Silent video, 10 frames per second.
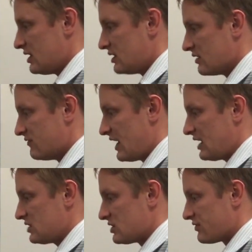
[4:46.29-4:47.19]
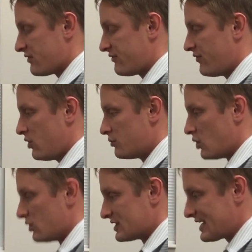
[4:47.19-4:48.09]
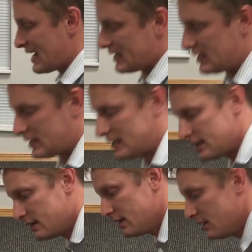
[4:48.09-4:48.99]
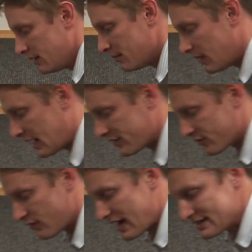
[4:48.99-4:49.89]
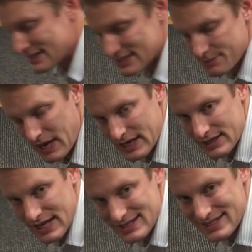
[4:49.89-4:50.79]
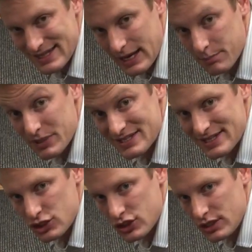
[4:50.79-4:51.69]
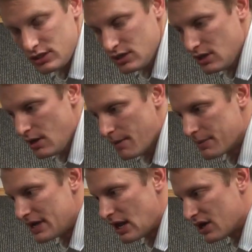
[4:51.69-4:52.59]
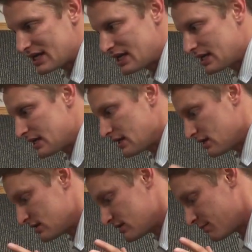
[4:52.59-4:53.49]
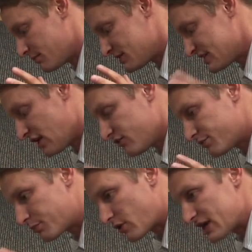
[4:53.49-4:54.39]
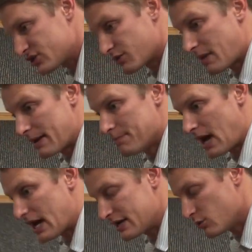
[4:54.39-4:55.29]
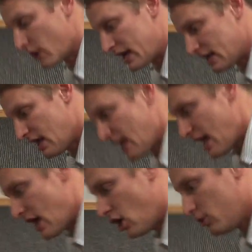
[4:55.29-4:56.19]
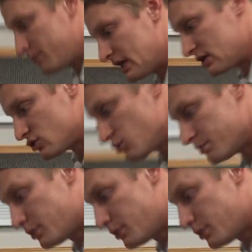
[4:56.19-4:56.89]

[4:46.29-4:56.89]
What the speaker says: The advantage of the foam roller is I can get my thoracic spine in that same position, but now I can get self-pressure, my body weight, helping to